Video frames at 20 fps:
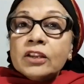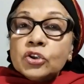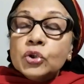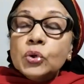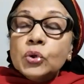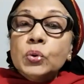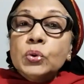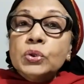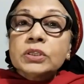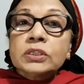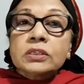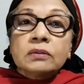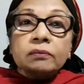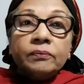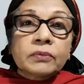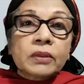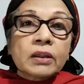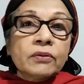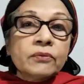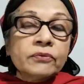Jews
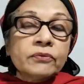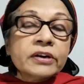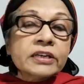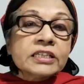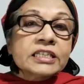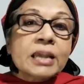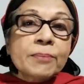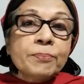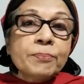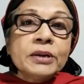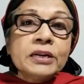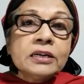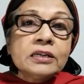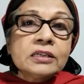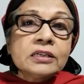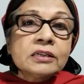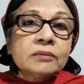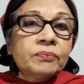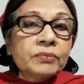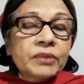were
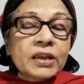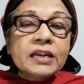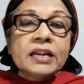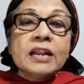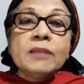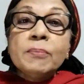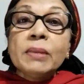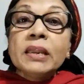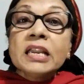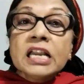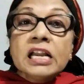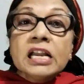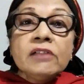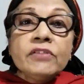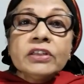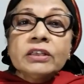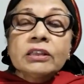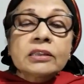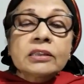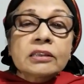separate. They didn't mingle
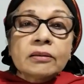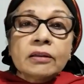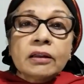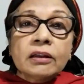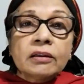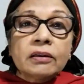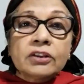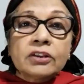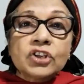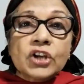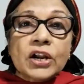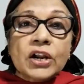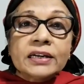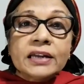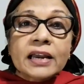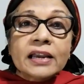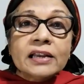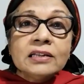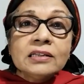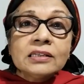with
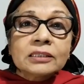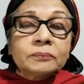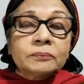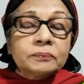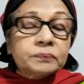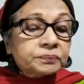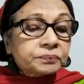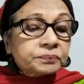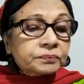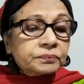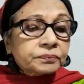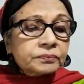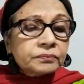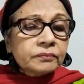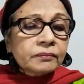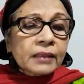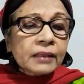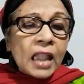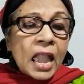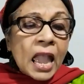Gentiles.
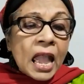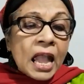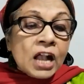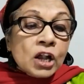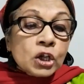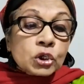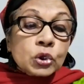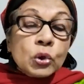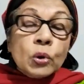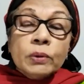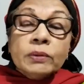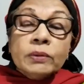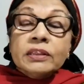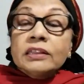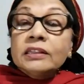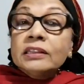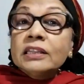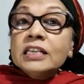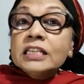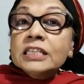So
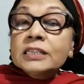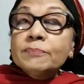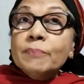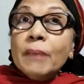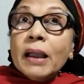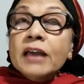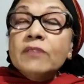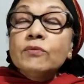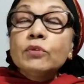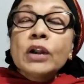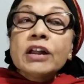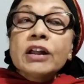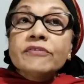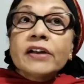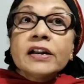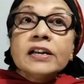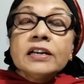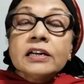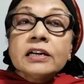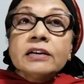this man would have
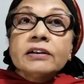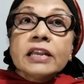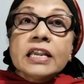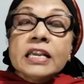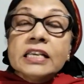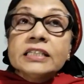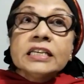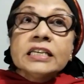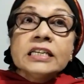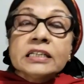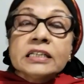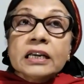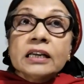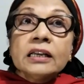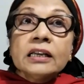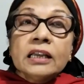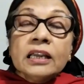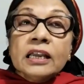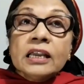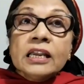wondered, is
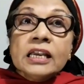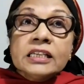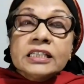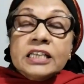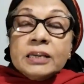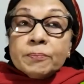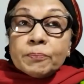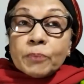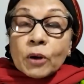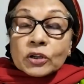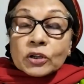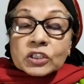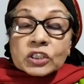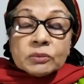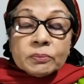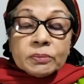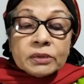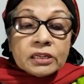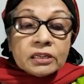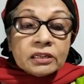it
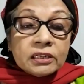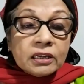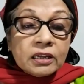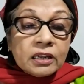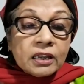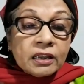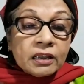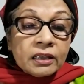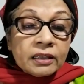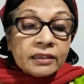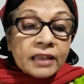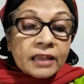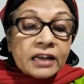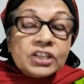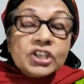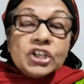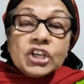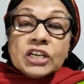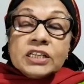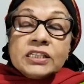possible
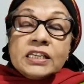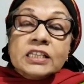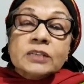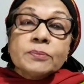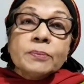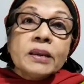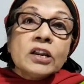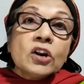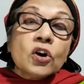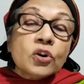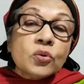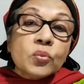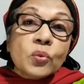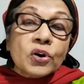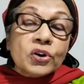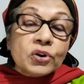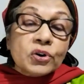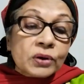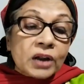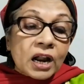that Jesus may not
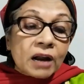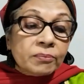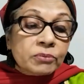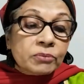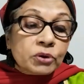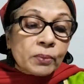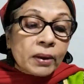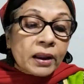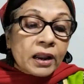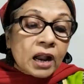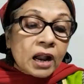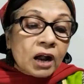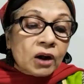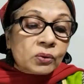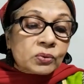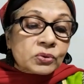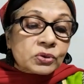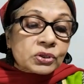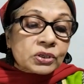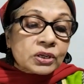want to come to my
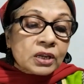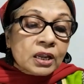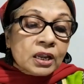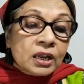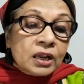house?